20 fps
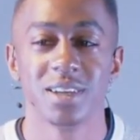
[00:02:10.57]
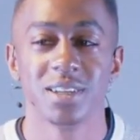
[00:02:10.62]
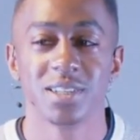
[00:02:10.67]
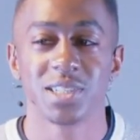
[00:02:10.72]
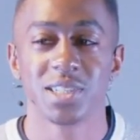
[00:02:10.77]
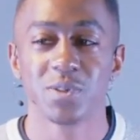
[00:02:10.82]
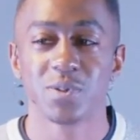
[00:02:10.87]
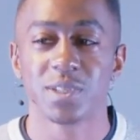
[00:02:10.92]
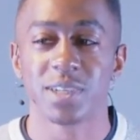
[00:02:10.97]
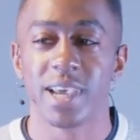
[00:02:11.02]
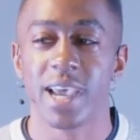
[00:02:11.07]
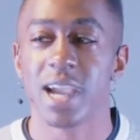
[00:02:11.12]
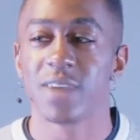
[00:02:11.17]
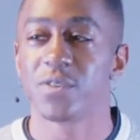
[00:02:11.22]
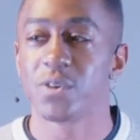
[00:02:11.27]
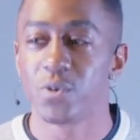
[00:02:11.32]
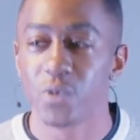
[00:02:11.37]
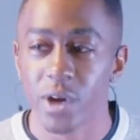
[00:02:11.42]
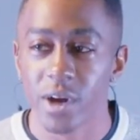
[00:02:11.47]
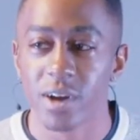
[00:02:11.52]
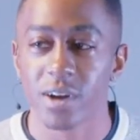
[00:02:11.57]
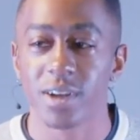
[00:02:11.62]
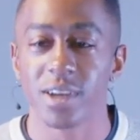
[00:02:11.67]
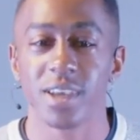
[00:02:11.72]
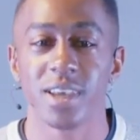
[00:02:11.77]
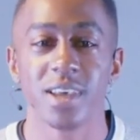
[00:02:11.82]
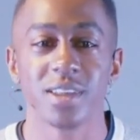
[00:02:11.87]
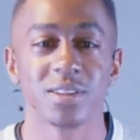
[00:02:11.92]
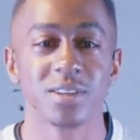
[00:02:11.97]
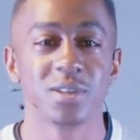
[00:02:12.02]
She was everywhere
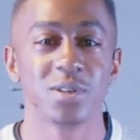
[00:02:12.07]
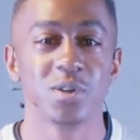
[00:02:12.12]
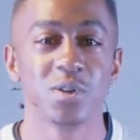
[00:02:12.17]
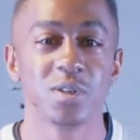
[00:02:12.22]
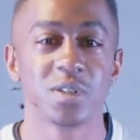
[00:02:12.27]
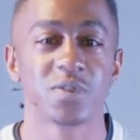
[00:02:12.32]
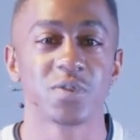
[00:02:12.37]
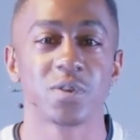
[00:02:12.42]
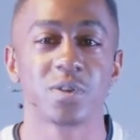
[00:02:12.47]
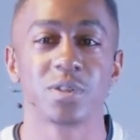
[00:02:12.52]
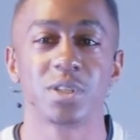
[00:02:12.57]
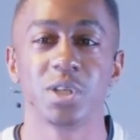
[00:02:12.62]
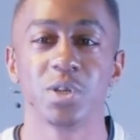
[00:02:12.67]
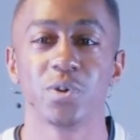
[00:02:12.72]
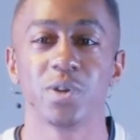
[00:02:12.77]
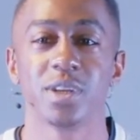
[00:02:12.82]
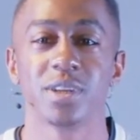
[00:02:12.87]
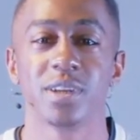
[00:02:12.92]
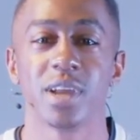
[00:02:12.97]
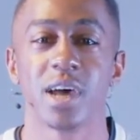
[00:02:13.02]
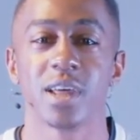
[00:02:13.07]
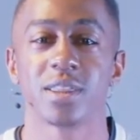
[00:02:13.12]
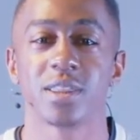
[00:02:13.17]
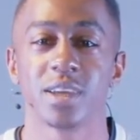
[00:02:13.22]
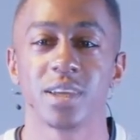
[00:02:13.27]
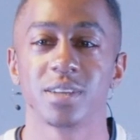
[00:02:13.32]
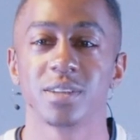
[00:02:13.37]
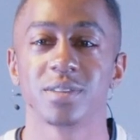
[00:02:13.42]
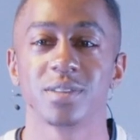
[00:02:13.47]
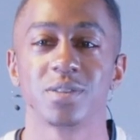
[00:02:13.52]
in the news for doing
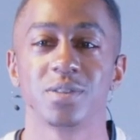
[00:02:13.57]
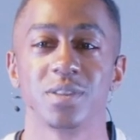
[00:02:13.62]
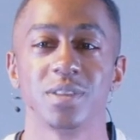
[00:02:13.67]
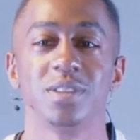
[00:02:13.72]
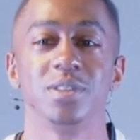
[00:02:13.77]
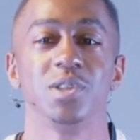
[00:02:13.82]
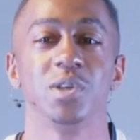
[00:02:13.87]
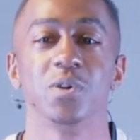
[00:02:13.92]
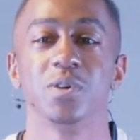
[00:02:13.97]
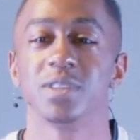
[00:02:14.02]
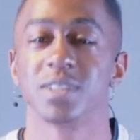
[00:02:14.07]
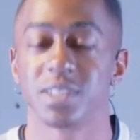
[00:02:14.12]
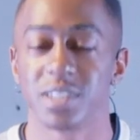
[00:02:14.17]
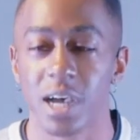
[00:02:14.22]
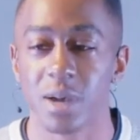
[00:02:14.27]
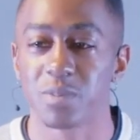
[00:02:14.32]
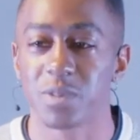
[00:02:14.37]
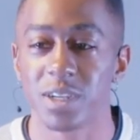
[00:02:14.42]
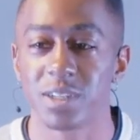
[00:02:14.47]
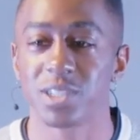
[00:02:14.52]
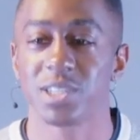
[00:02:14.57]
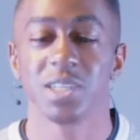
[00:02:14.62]
nothing and doing something.